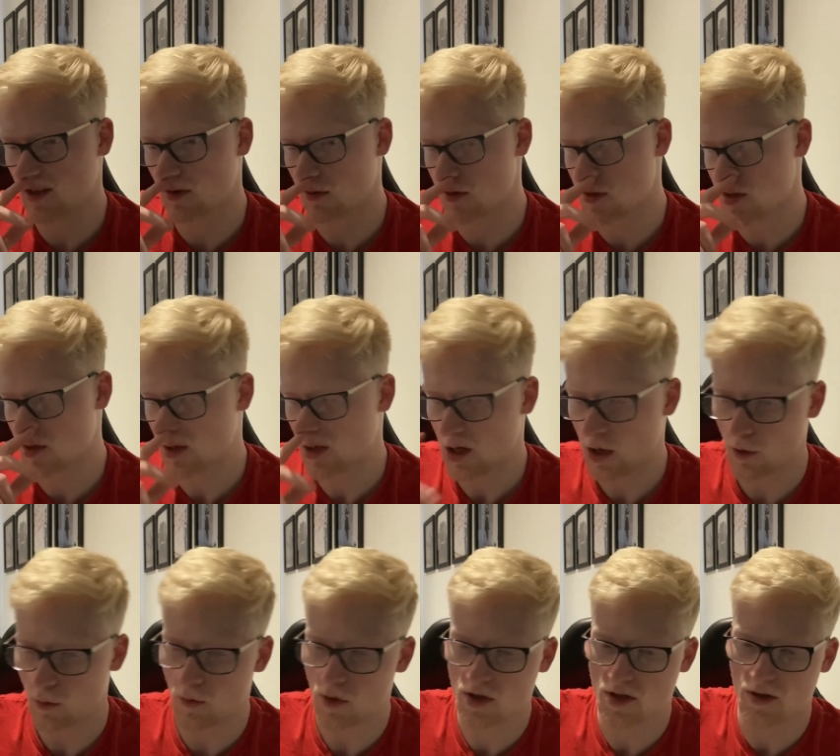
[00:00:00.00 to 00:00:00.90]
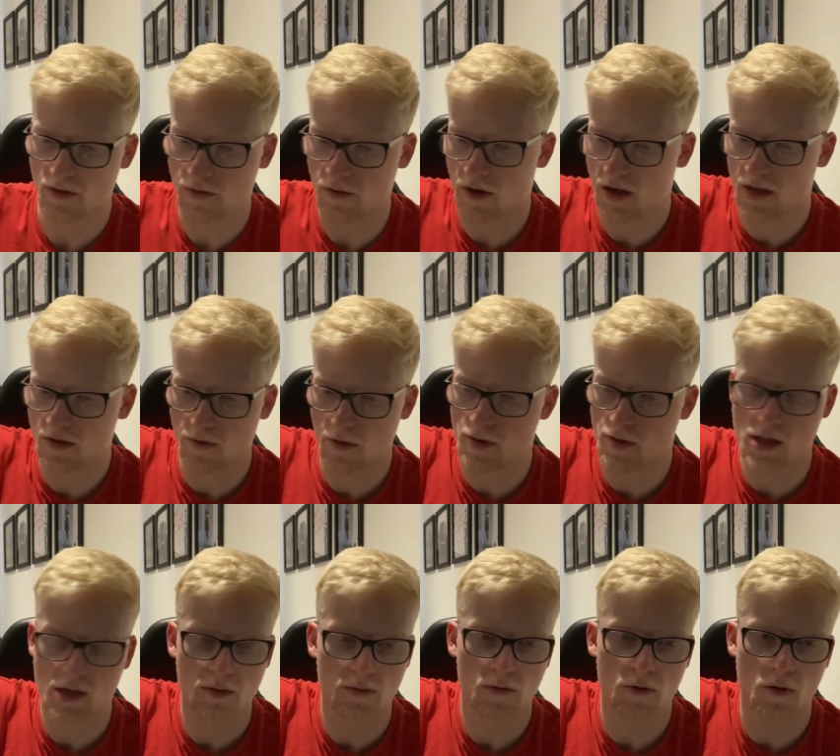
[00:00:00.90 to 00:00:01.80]
Dons on loan, which I find very
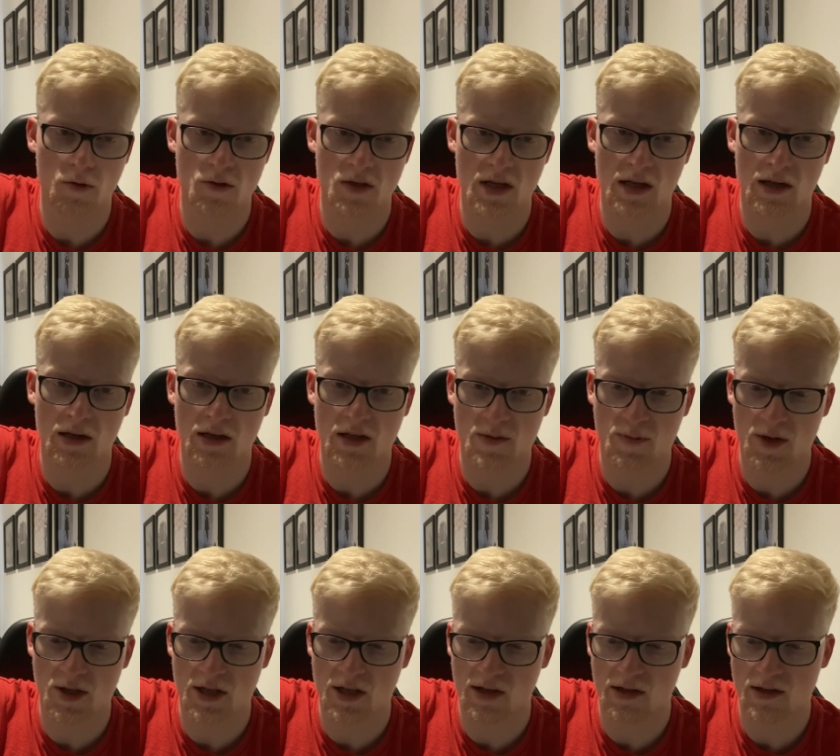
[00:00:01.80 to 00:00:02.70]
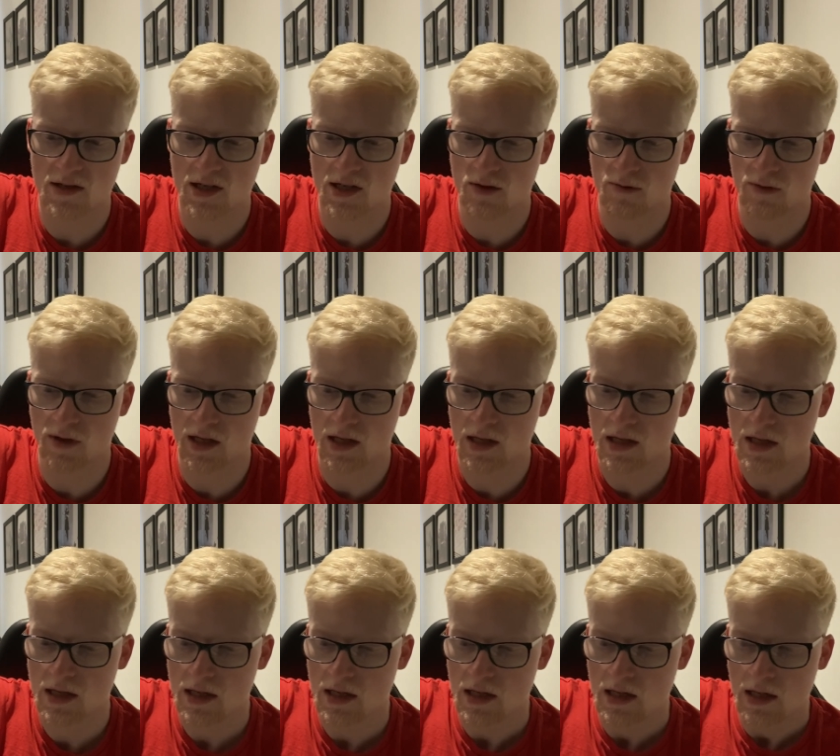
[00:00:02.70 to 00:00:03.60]
confusing, especially considering
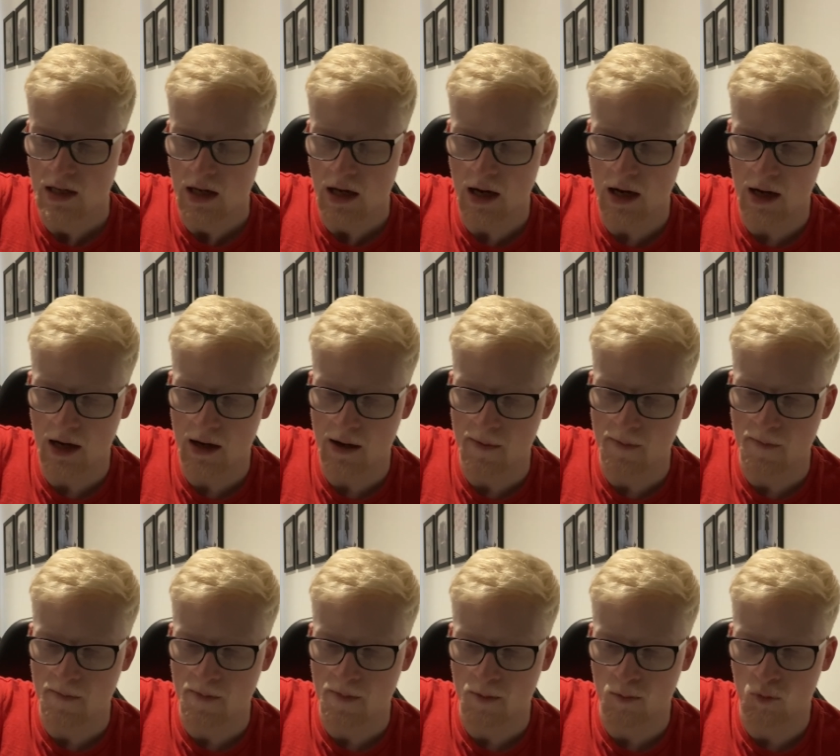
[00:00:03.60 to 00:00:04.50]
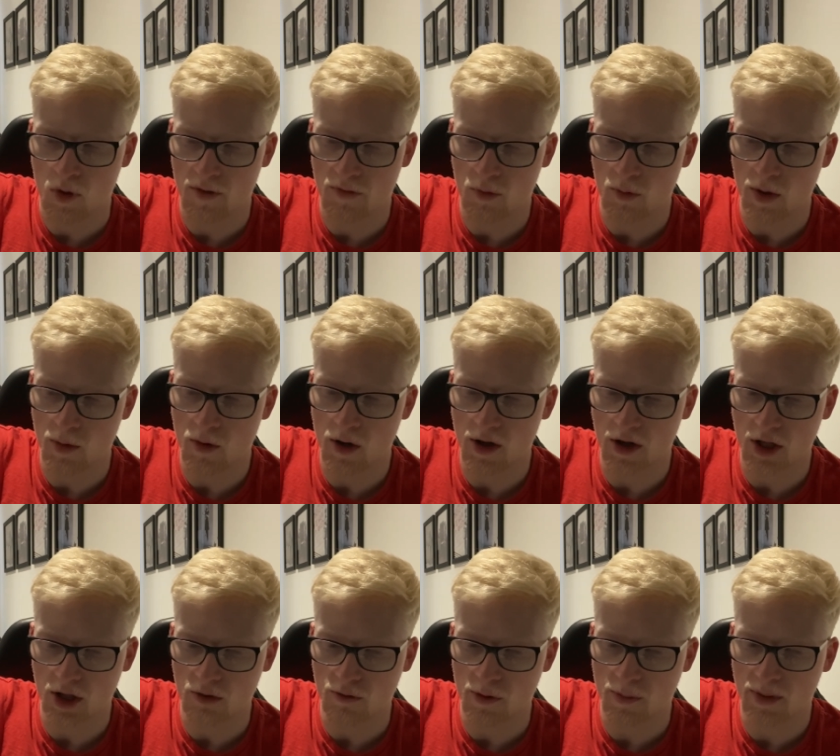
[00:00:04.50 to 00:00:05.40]
um, whether we weren't
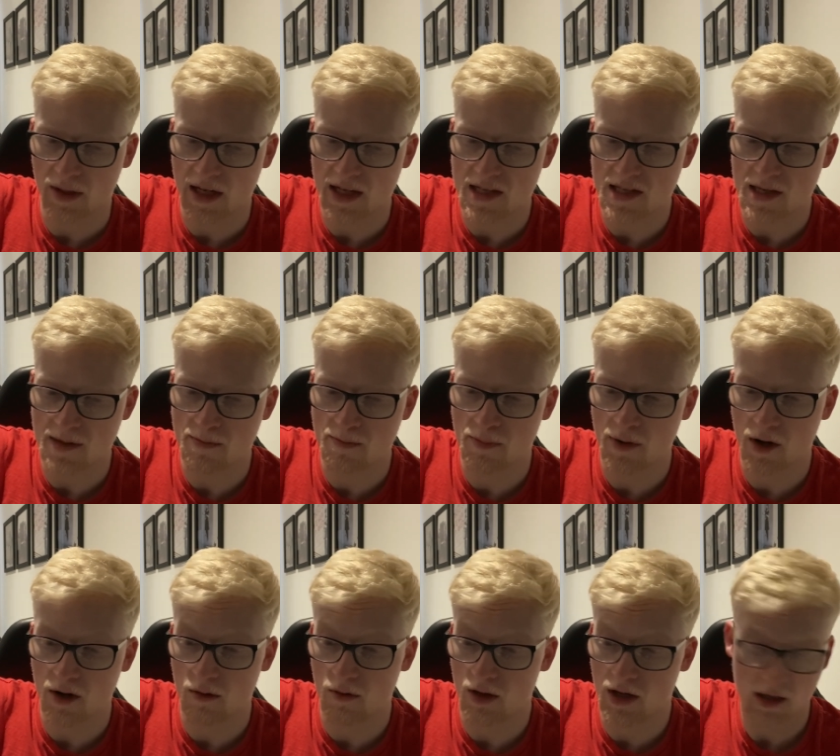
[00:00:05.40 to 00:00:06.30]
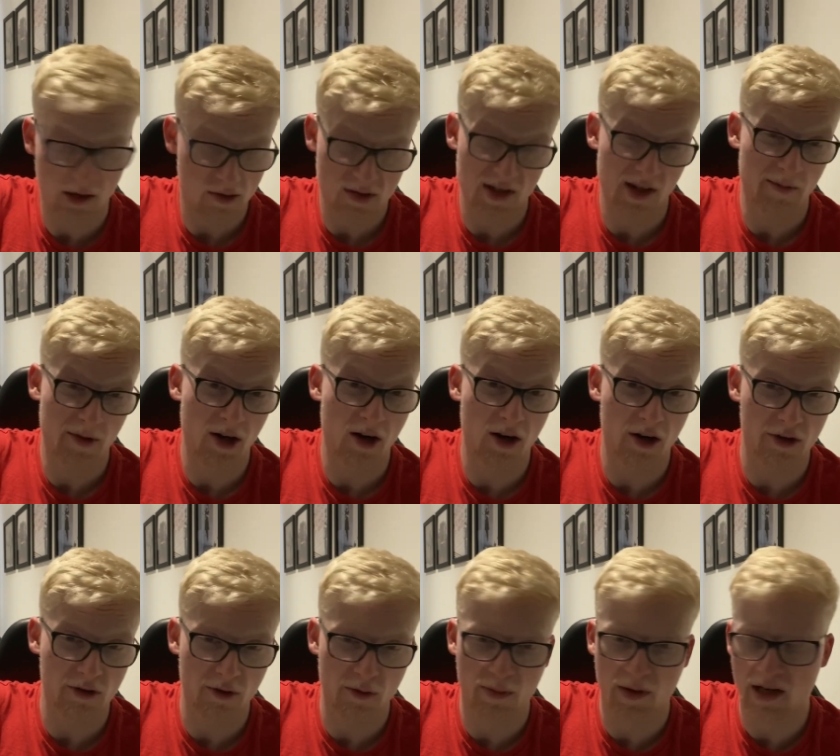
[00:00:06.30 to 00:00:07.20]
going to replace him, but it looks like we are
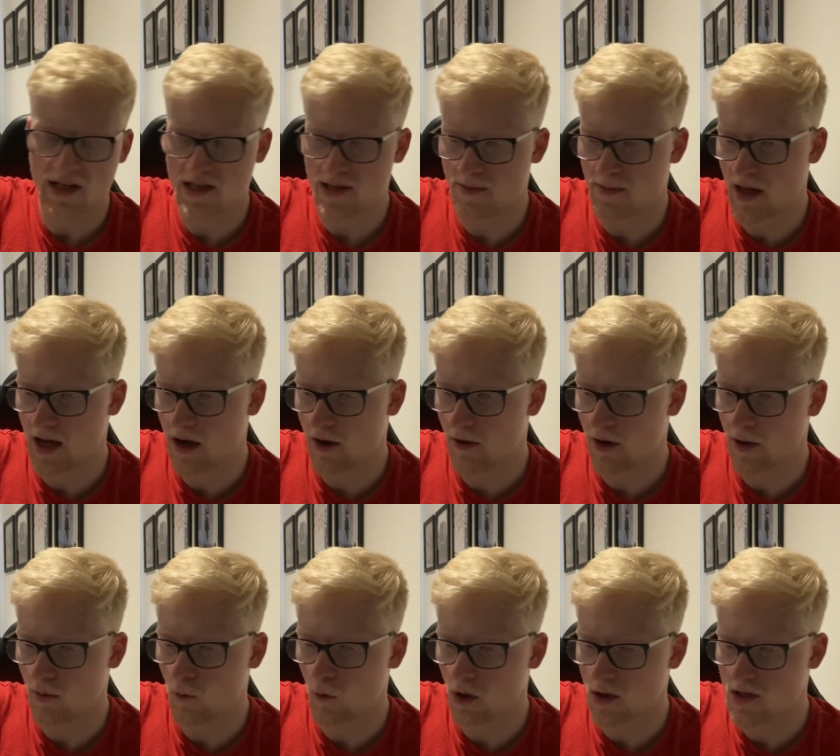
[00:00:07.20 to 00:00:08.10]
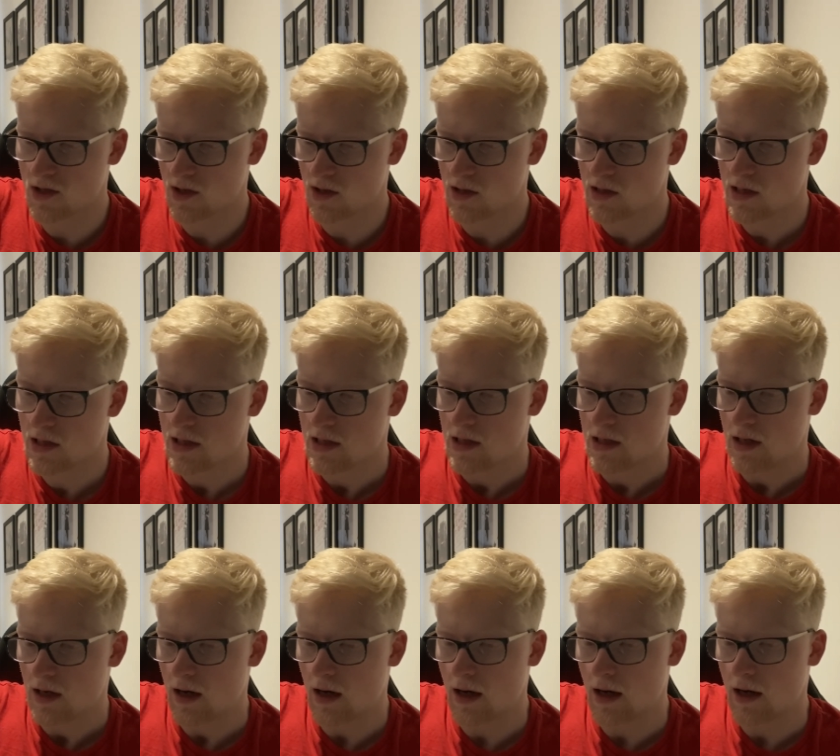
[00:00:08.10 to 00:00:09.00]
going to replace him now in Watson,
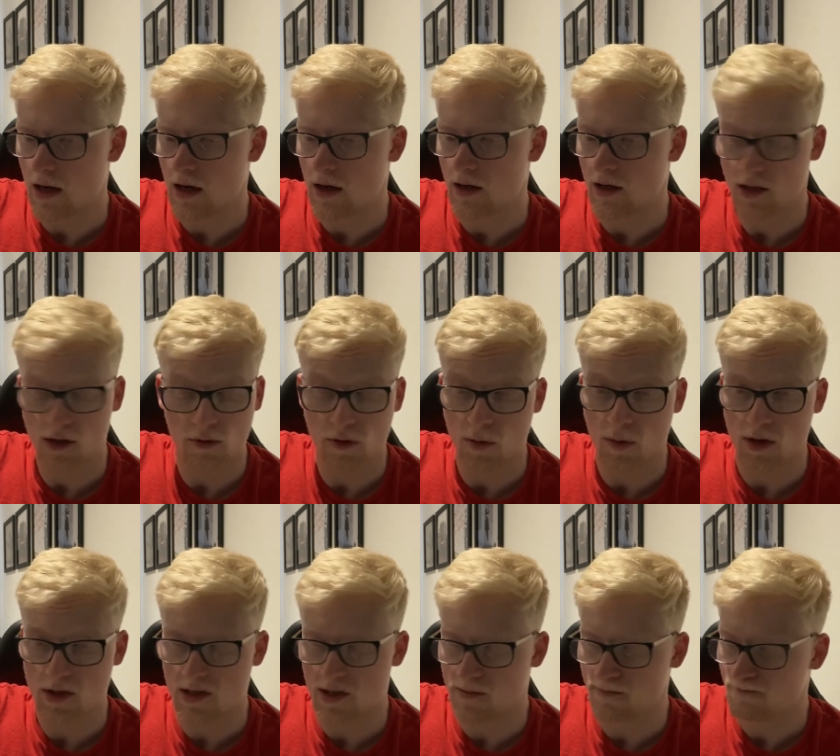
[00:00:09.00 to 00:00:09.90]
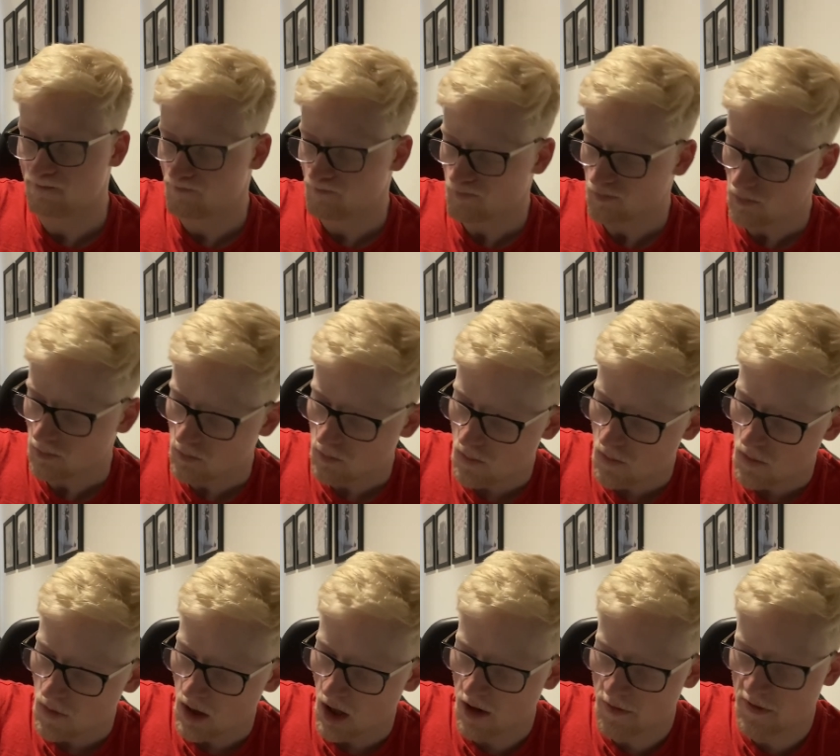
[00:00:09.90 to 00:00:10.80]
uh, in Louis Watson.
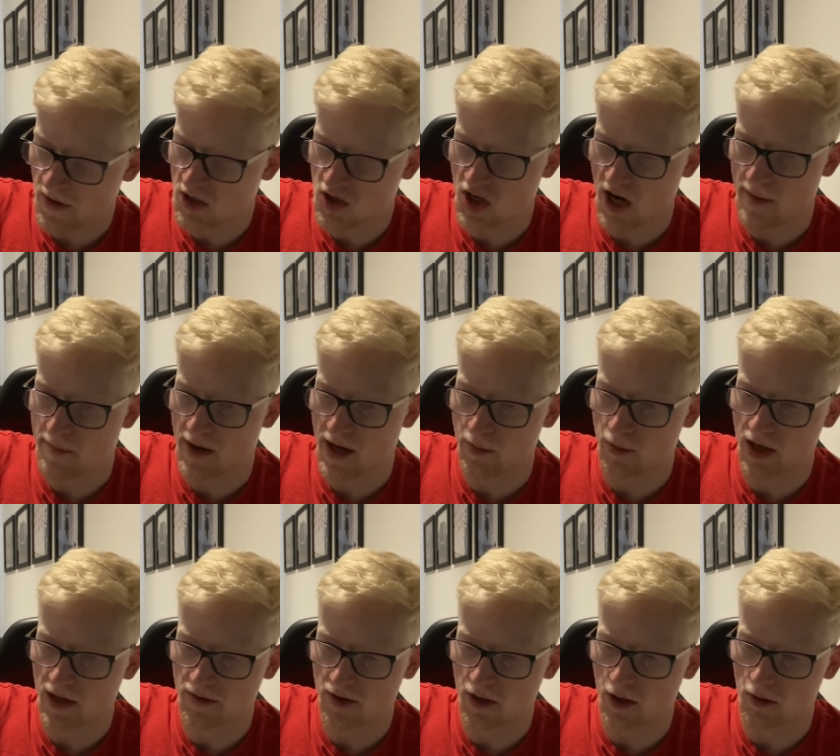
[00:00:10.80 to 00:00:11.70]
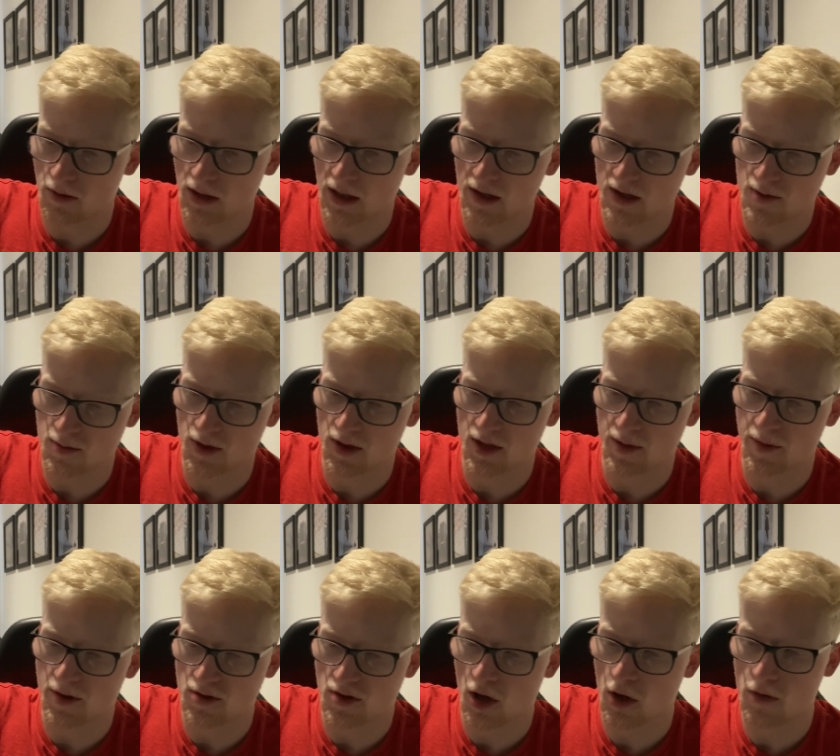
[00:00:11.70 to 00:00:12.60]
I think Jack Payne will have to go down as one of the
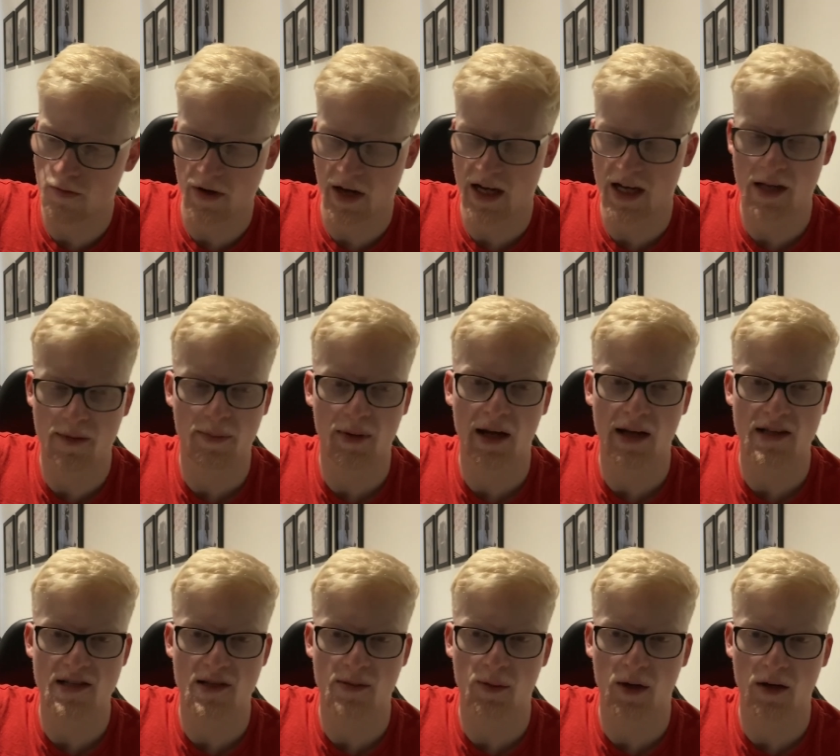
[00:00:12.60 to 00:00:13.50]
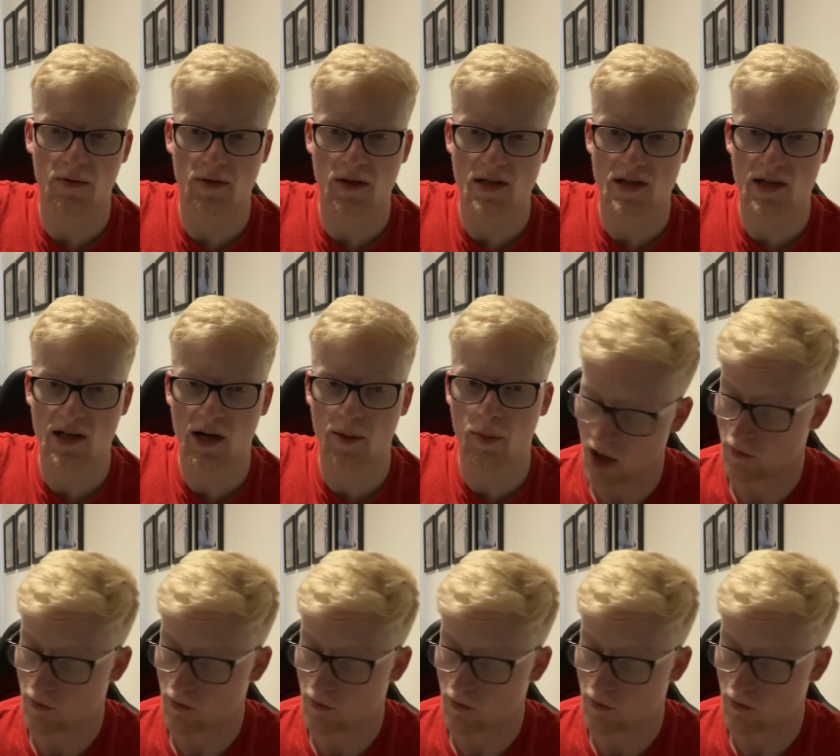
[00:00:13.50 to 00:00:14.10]
most overhated players to play for this club.